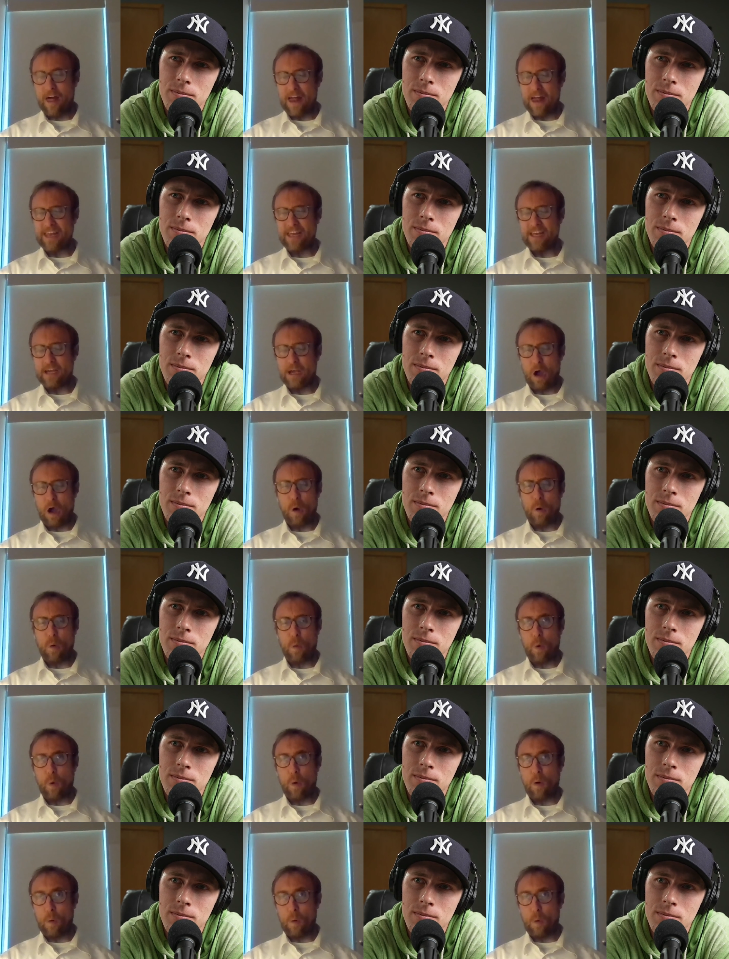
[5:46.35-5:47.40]
Speaker 1: letting
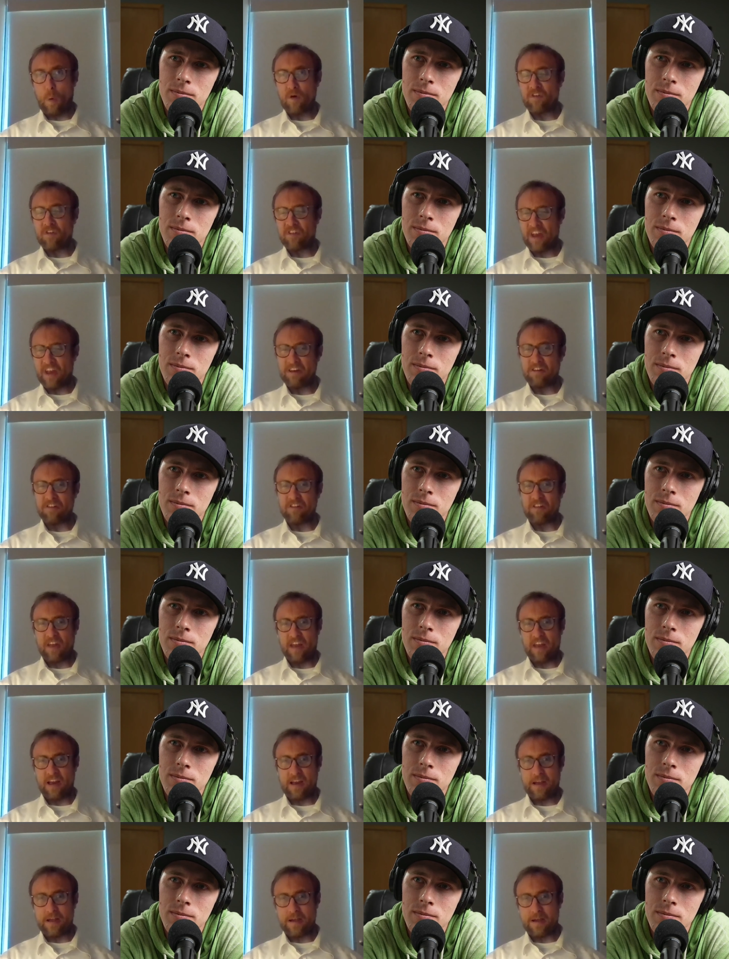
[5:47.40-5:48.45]
go or, or
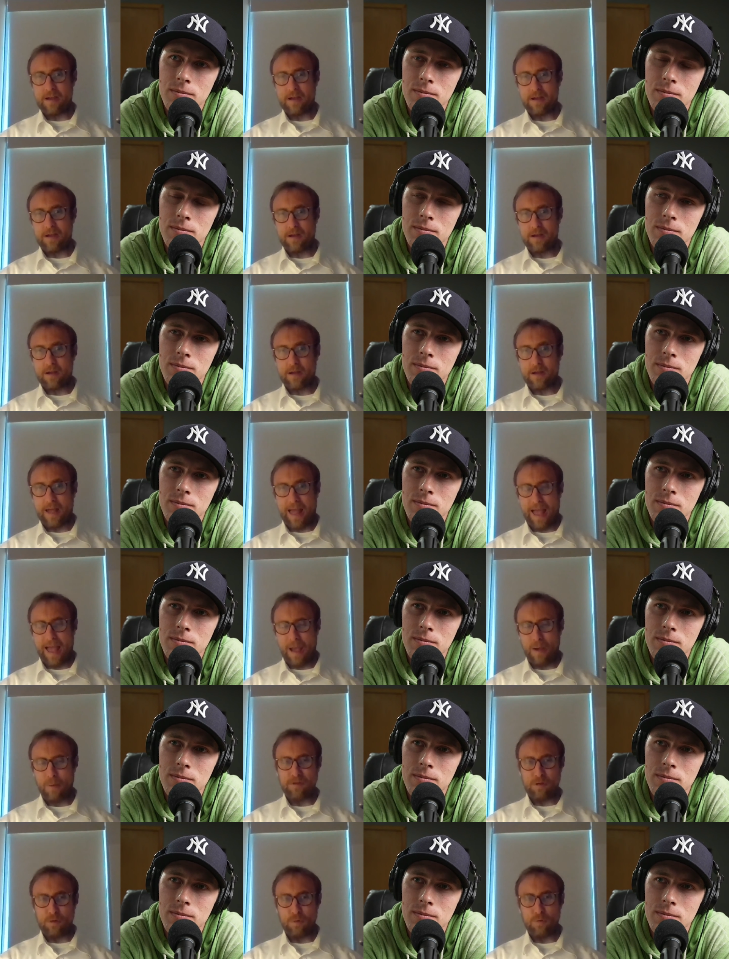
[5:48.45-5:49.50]
changing
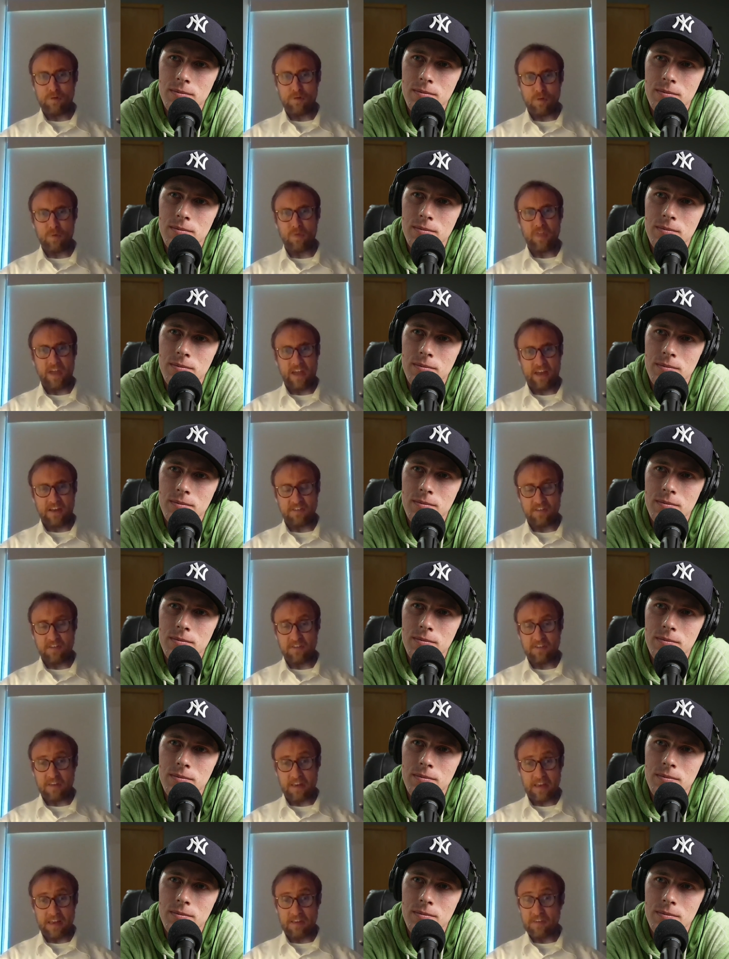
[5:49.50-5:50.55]
how you do
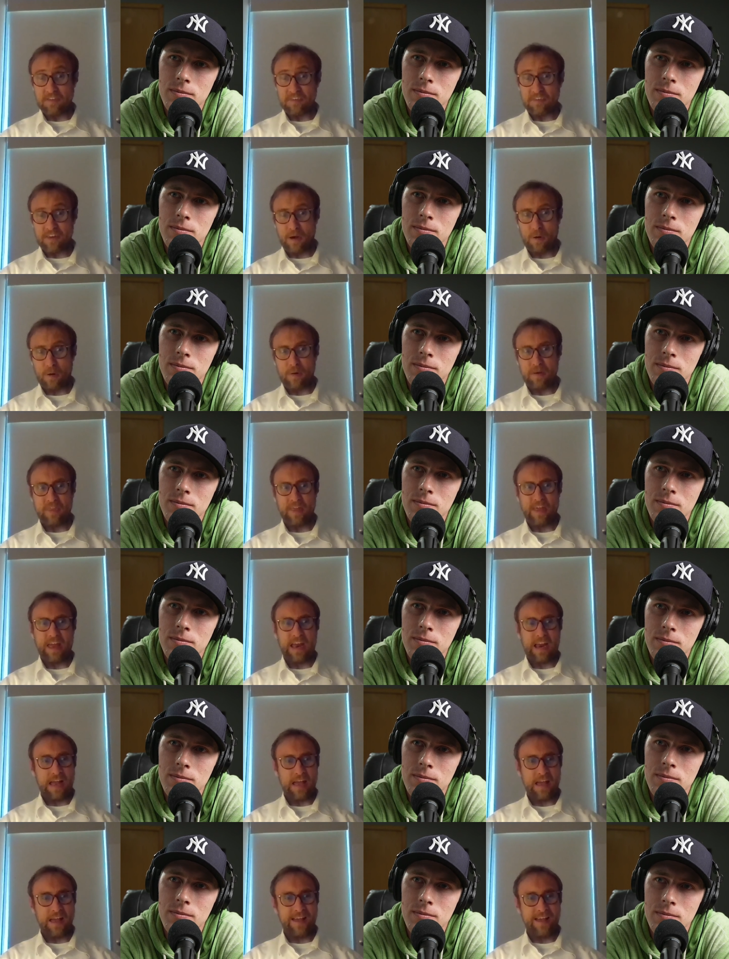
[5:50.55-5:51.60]
things is, is a scary
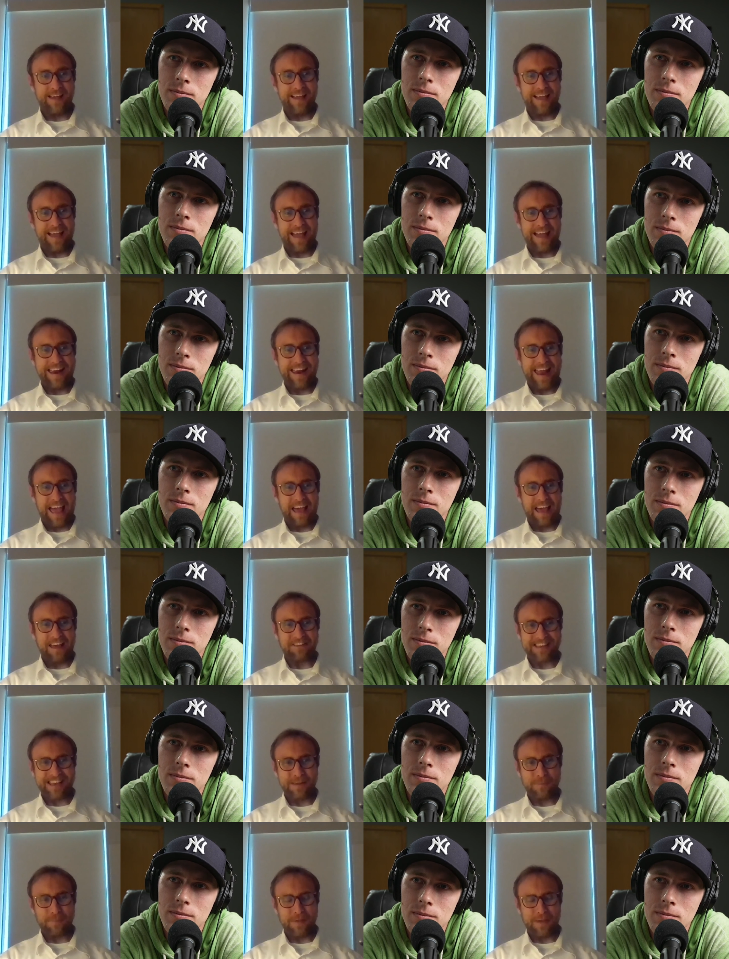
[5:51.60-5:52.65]
thing. And
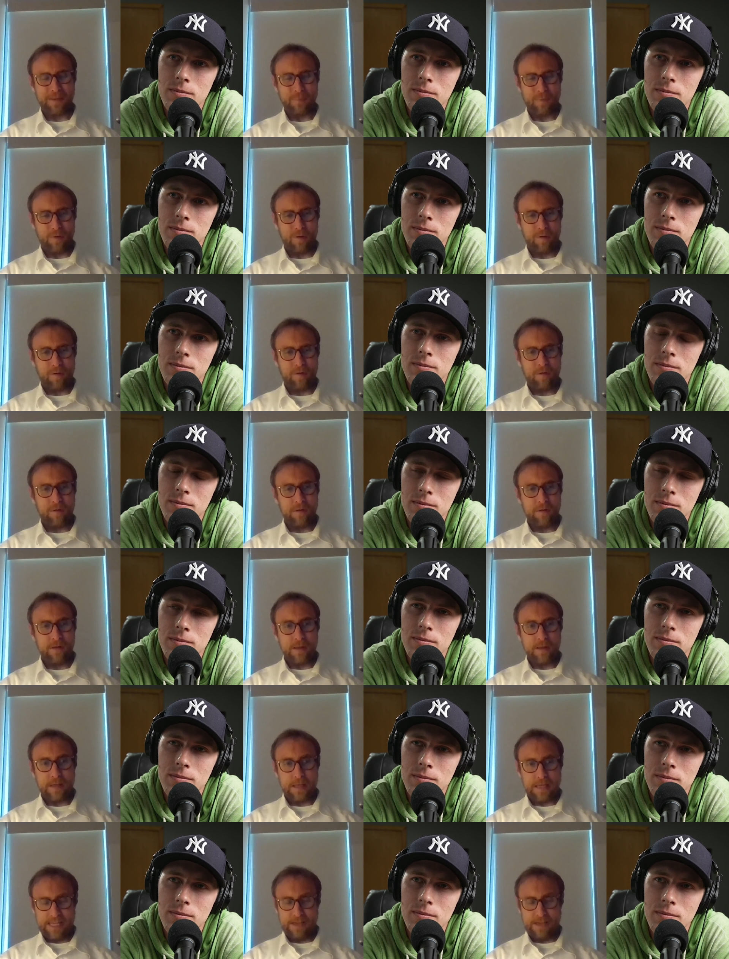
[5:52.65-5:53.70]
asking people,
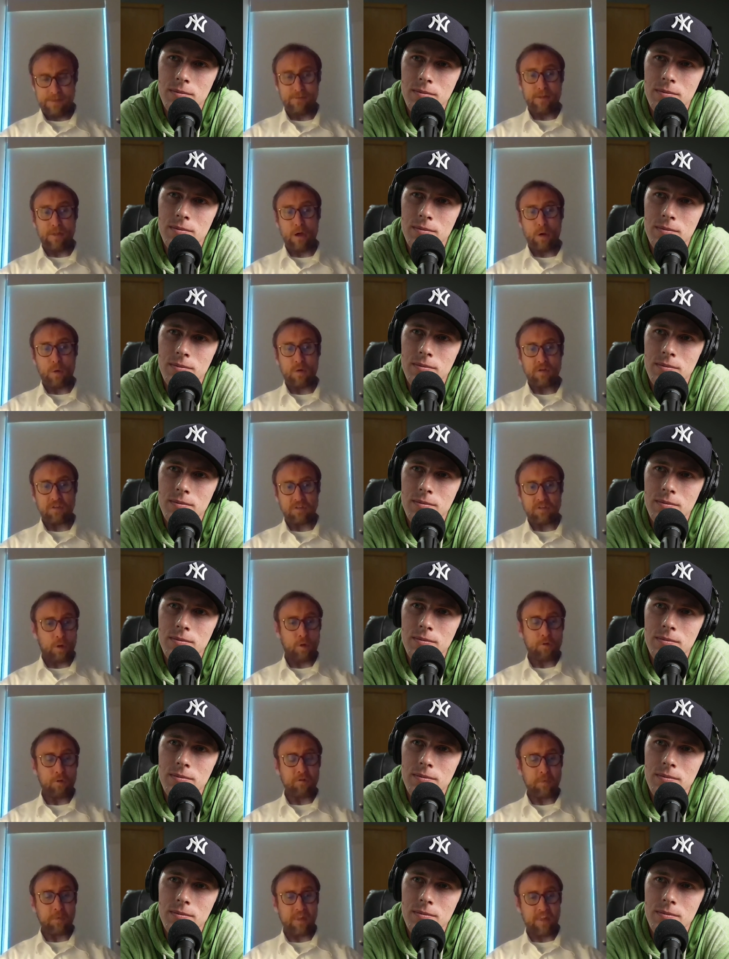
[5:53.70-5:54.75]
even though
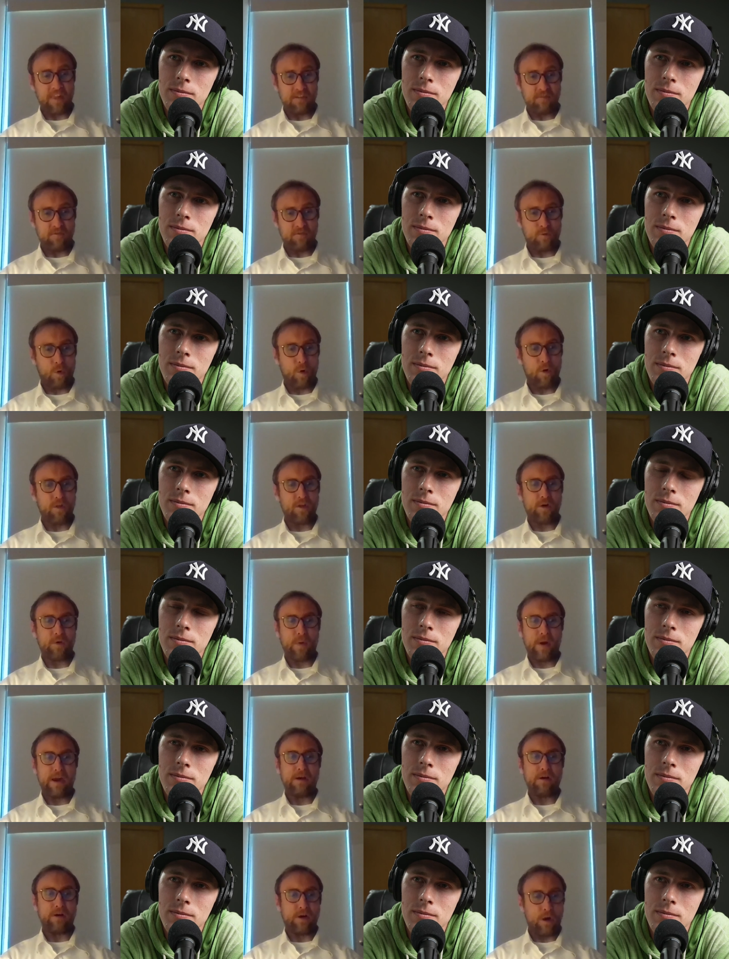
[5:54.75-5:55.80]
it's ultimately for
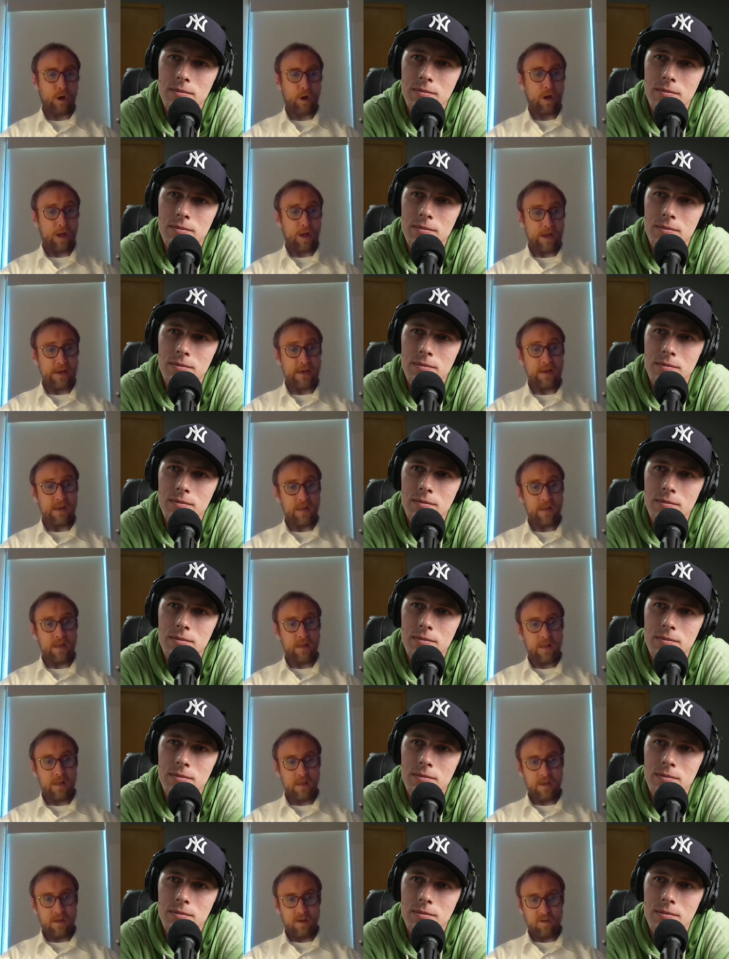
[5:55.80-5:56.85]
the greater good,
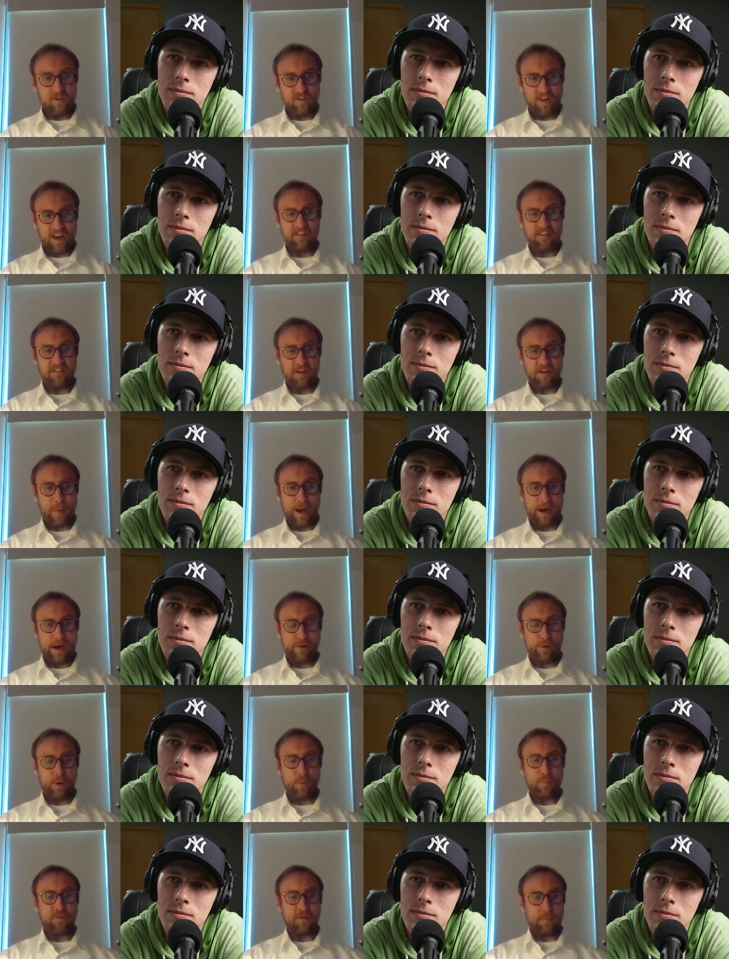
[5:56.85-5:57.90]
changing
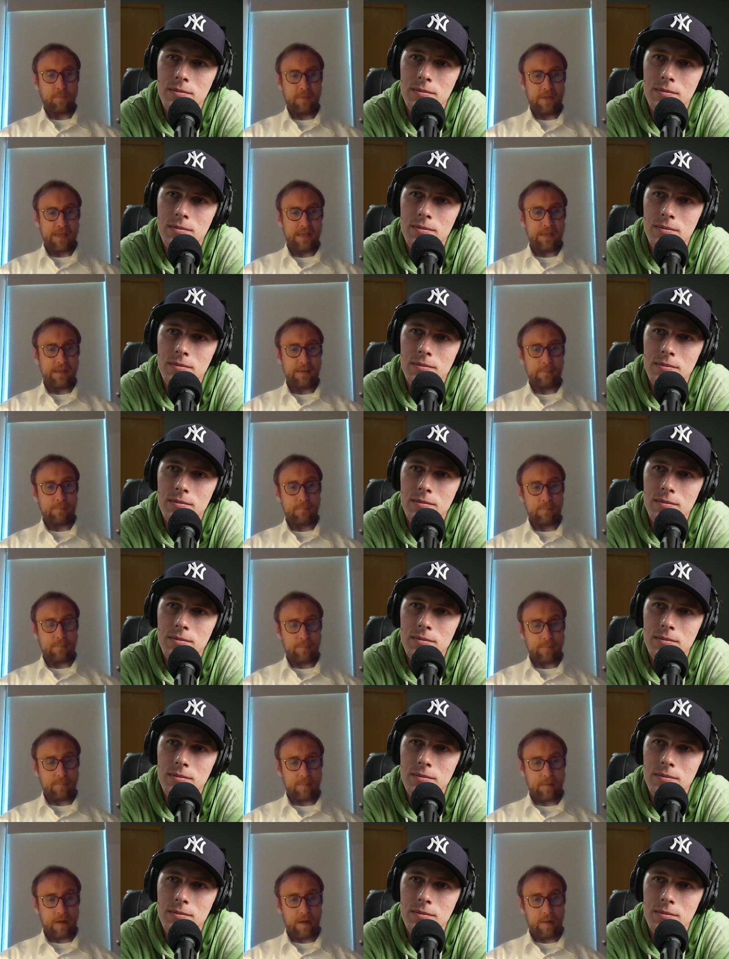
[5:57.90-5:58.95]
my group to be
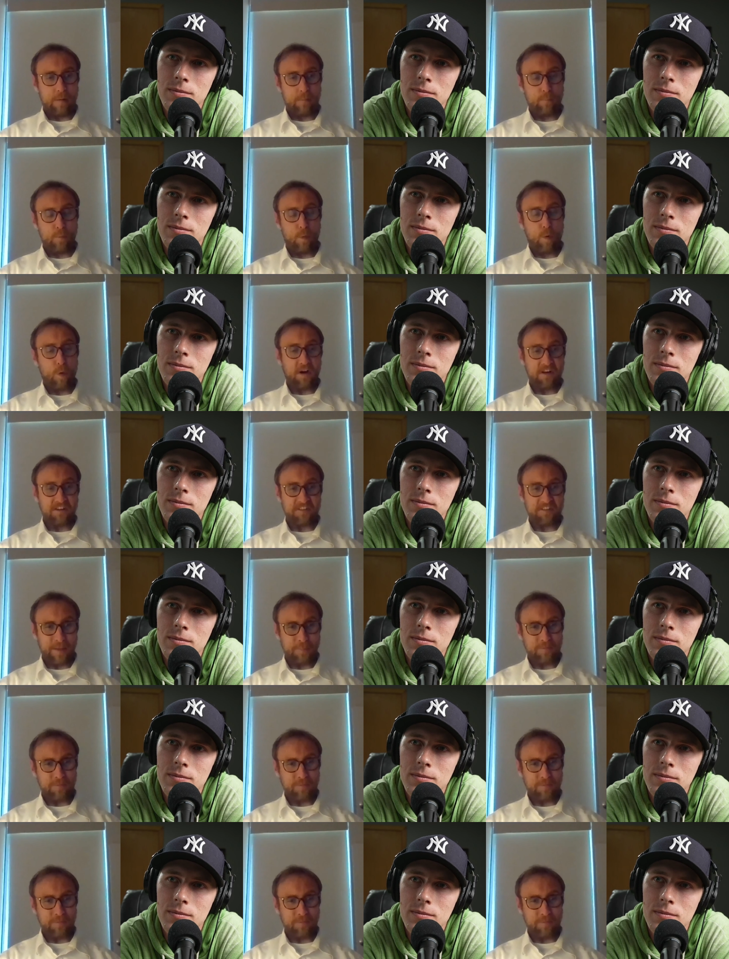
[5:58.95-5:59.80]
more